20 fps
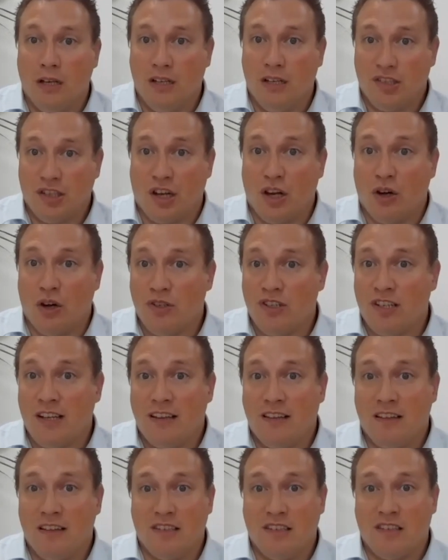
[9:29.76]
security.
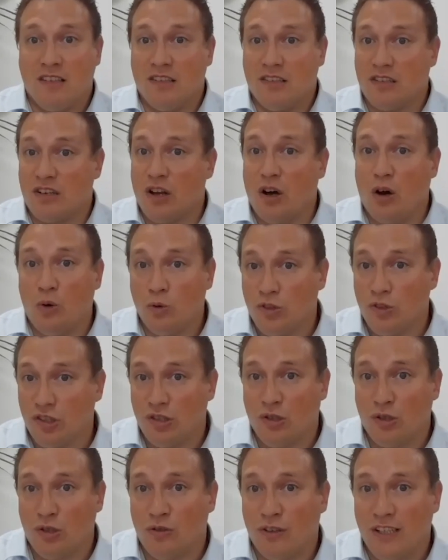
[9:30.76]
There's cold
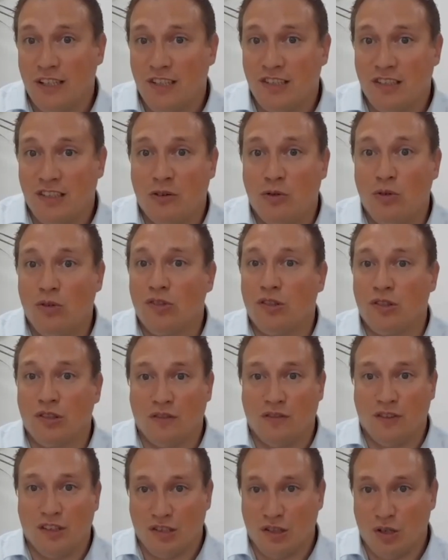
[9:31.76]
storage. There are all sorts
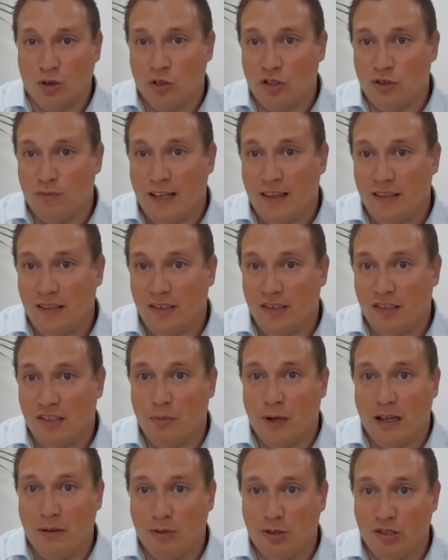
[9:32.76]
of other storage methods
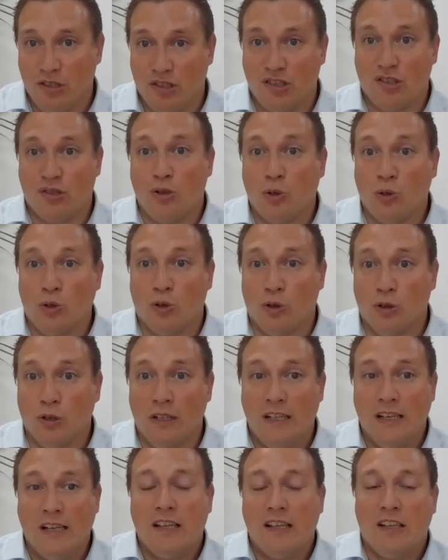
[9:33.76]
to be able to store
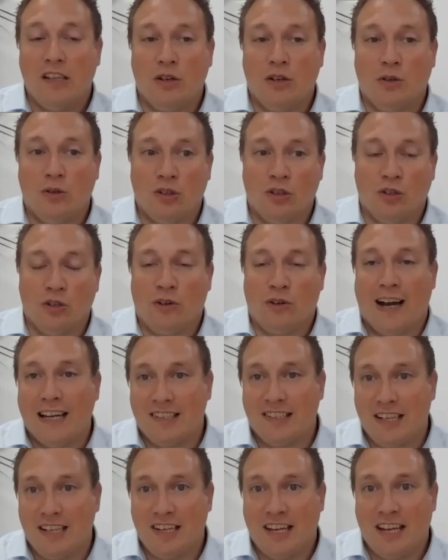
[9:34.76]
your
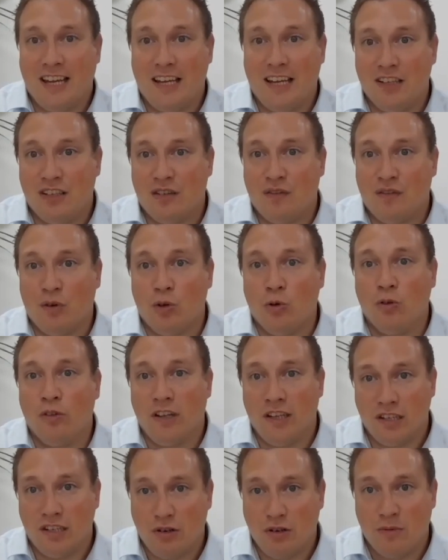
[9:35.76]
access keys for
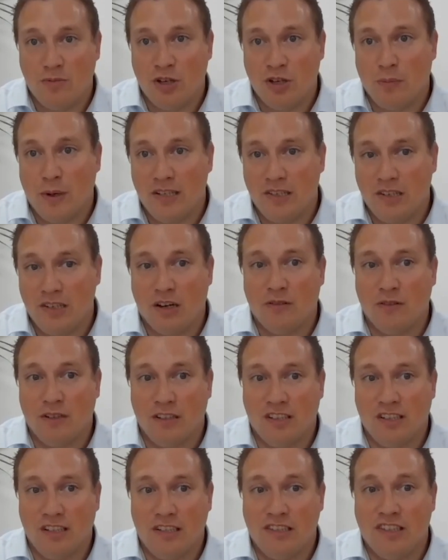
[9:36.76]
these crypto-based
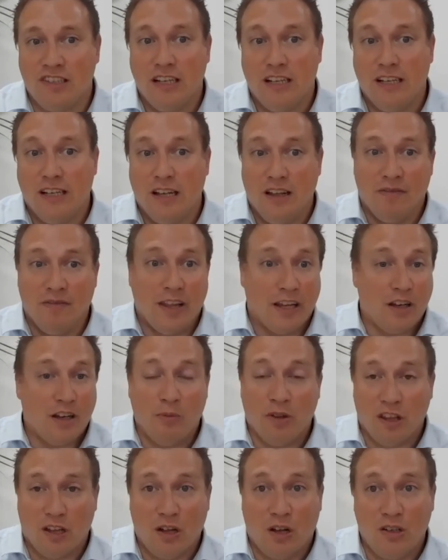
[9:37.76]
currencies. They
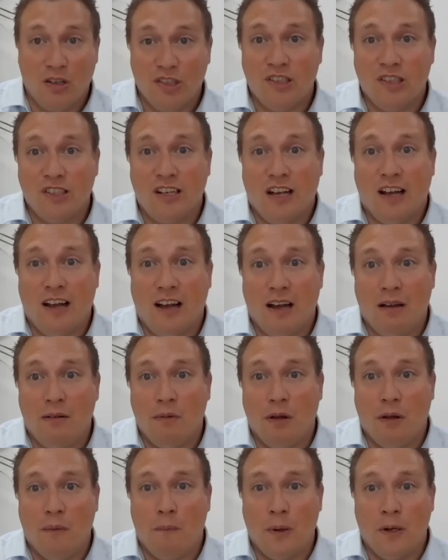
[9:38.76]
come with a cost,
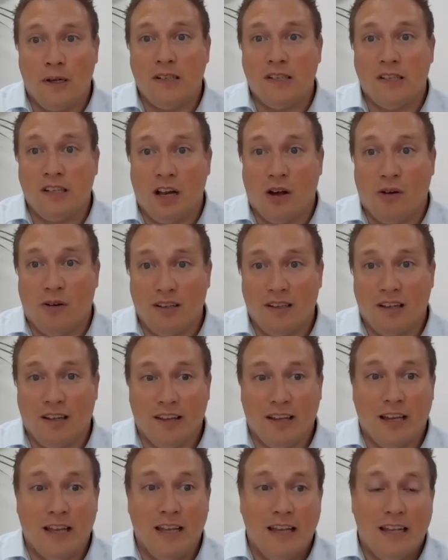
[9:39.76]
but I
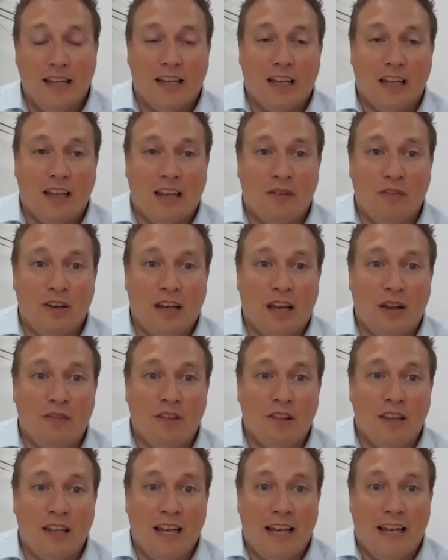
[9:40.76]
think
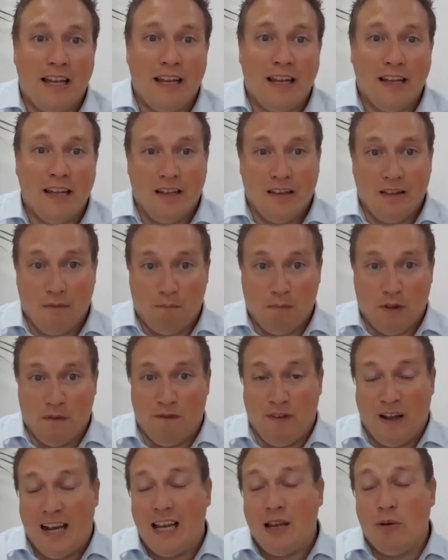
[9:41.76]
given the
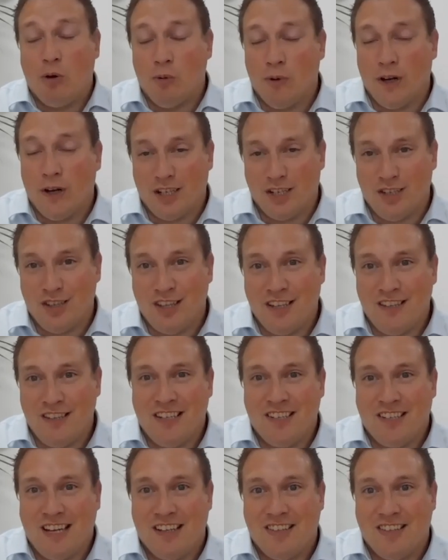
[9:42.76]
value at which
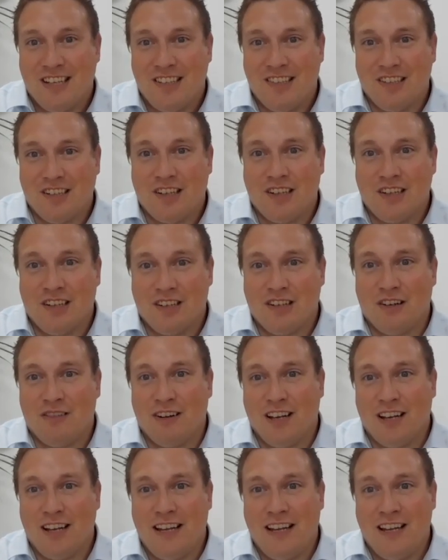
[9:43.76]
these assets are
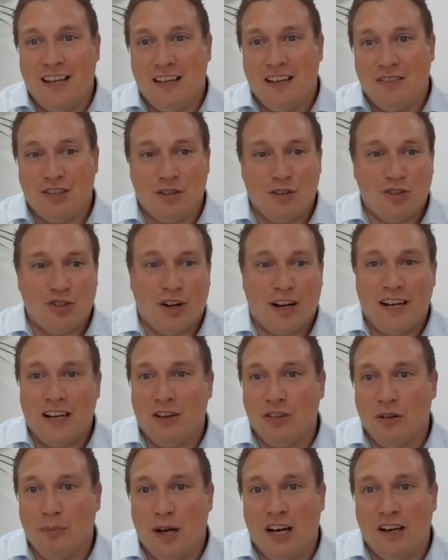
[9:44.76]
currently sort of trading
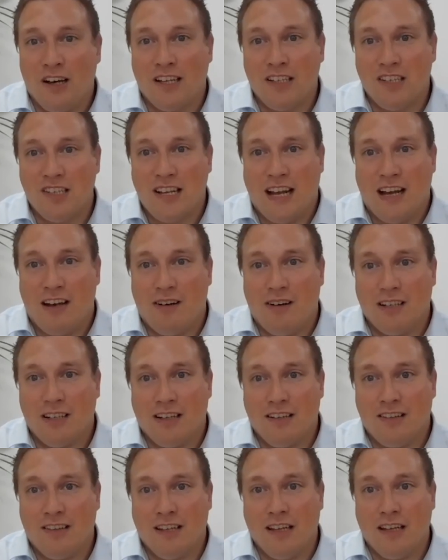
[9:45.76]
on the markets now,
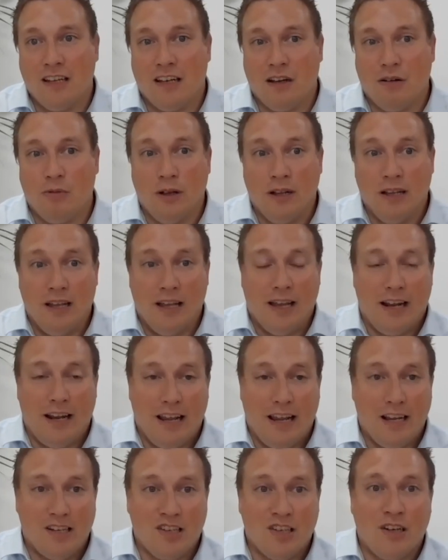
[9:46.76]
I think
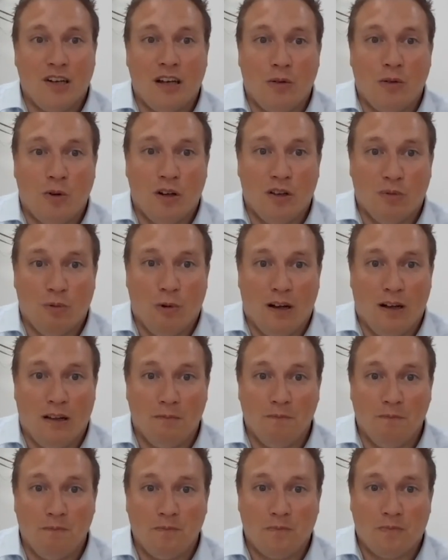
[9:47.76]
it's certainly
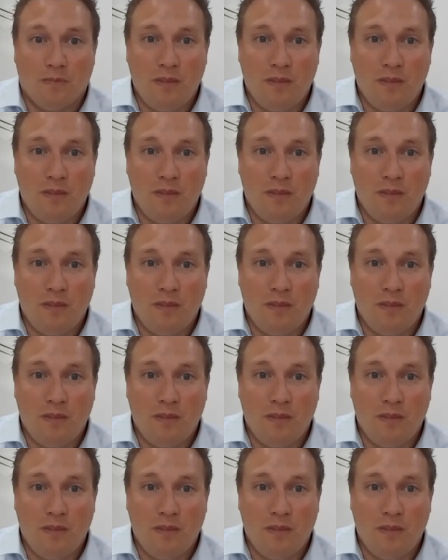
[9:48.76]
worthwhile,